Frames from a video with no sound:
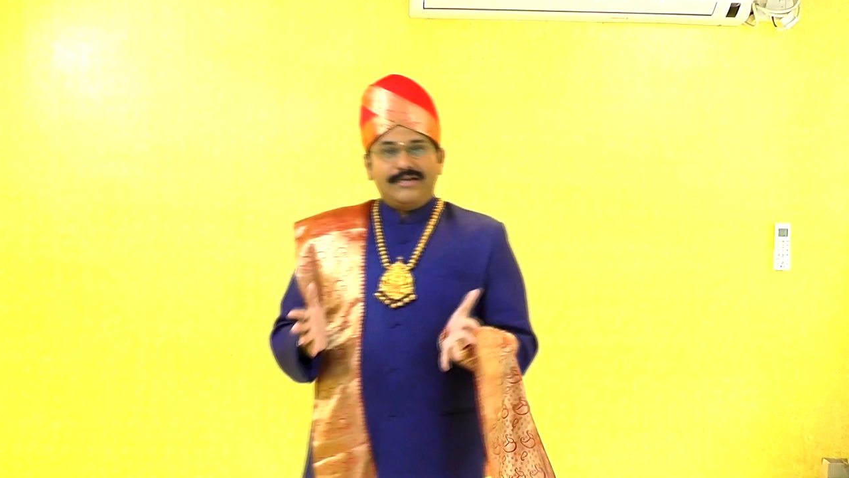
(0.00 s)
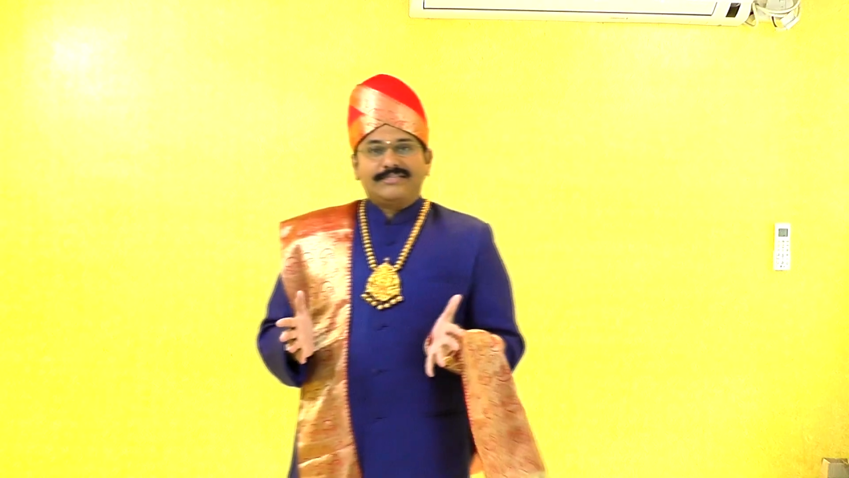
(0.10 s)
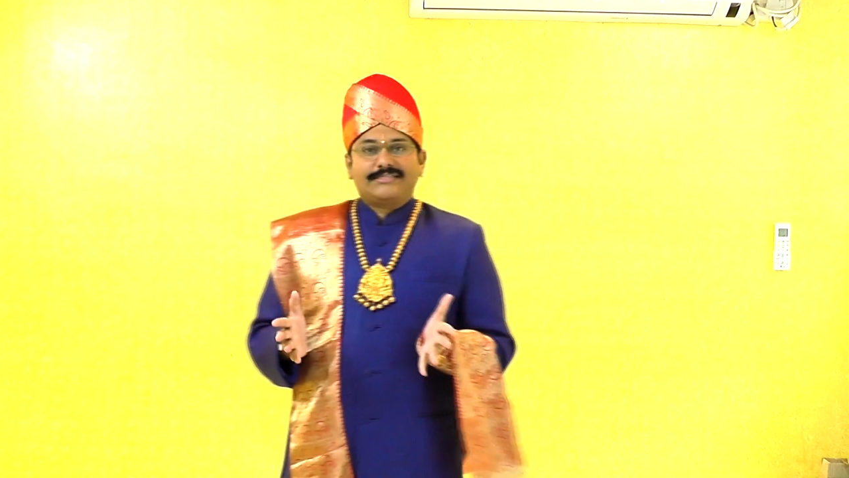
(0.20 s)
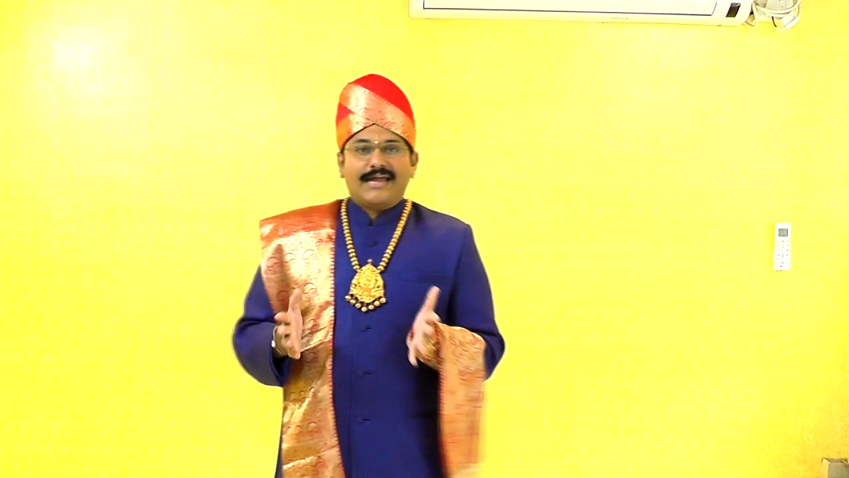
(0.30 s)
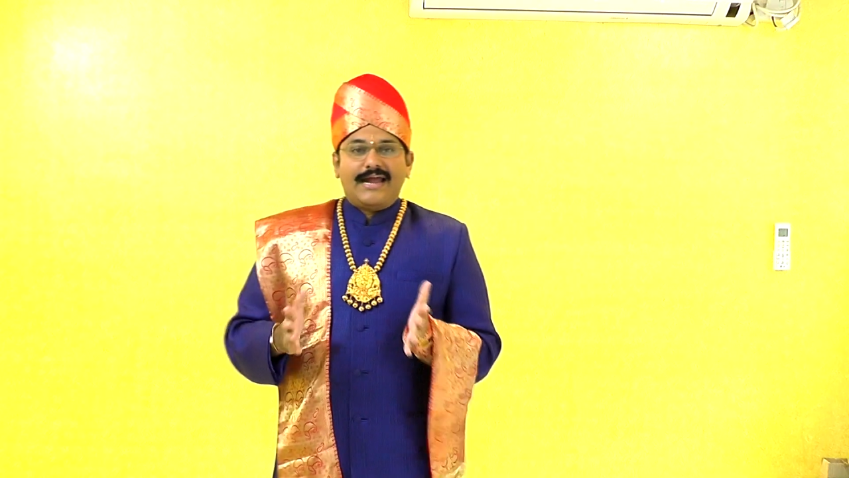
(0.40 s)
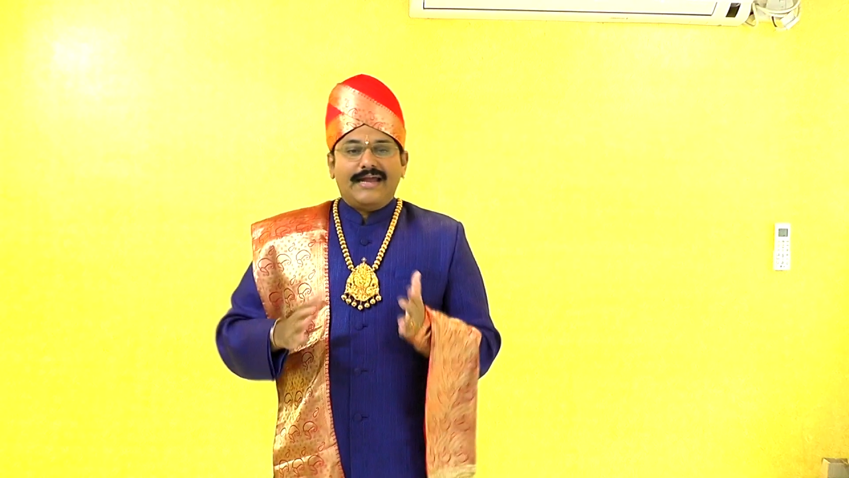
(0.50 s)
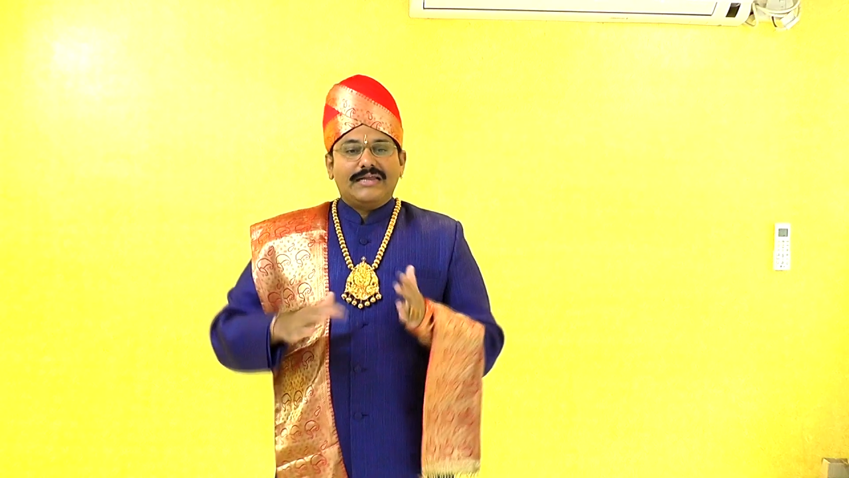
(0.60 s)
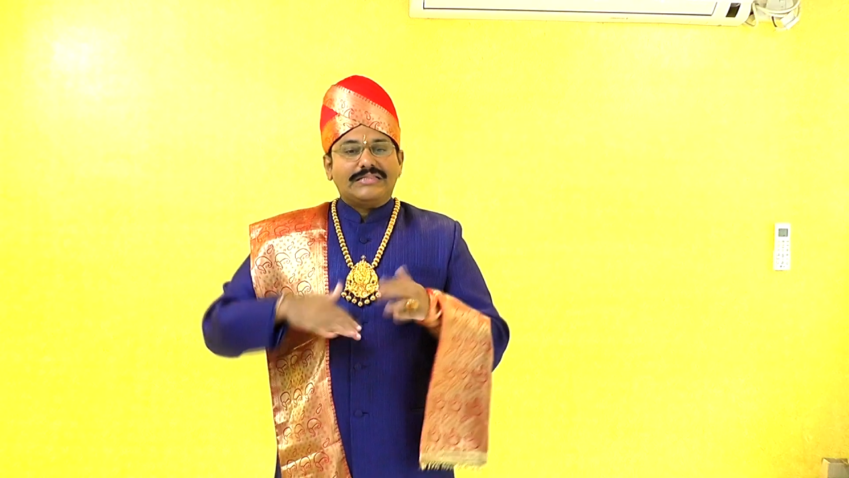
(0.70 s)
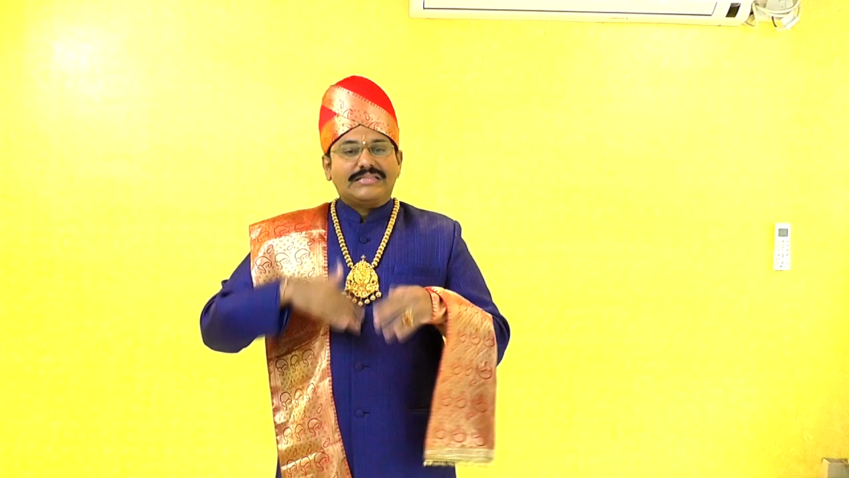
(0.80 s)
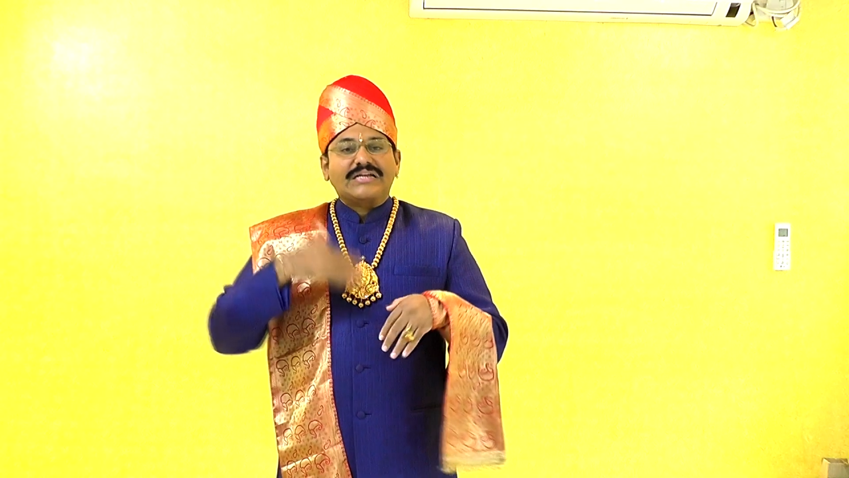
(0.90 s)

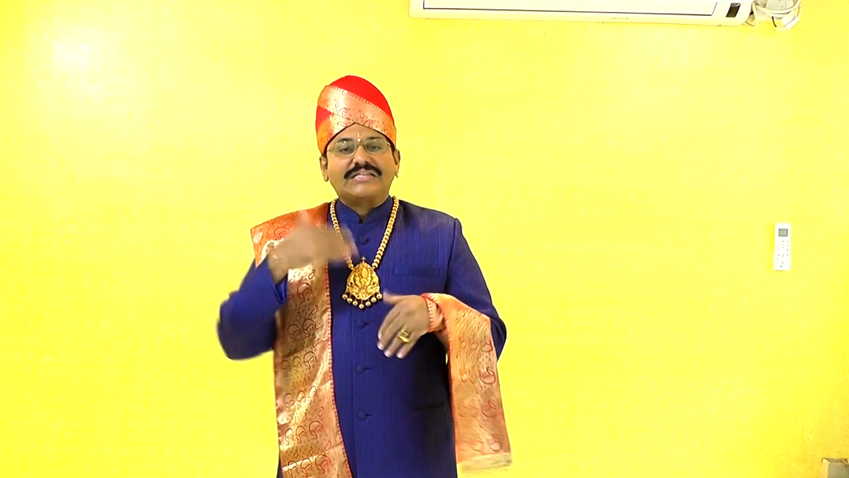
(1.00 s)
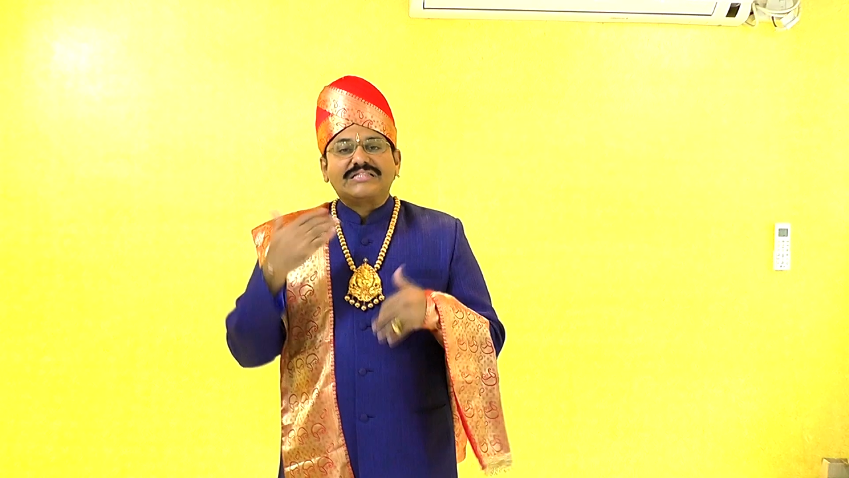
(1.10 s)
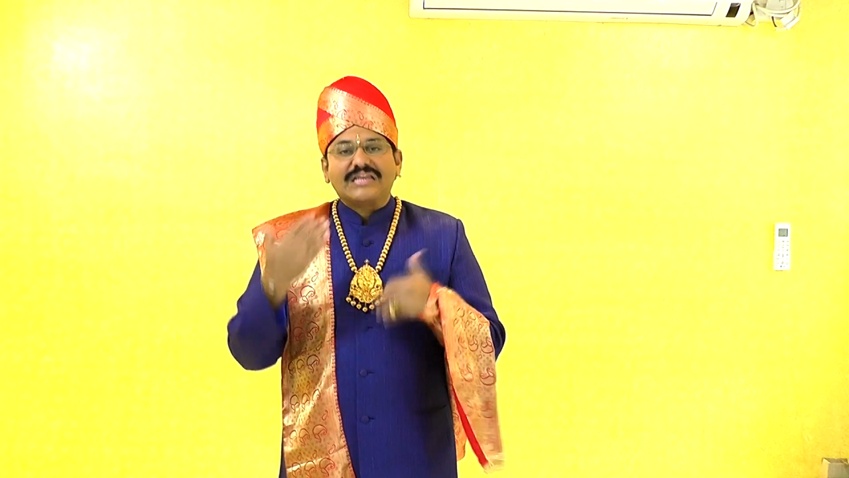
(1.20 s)
understand the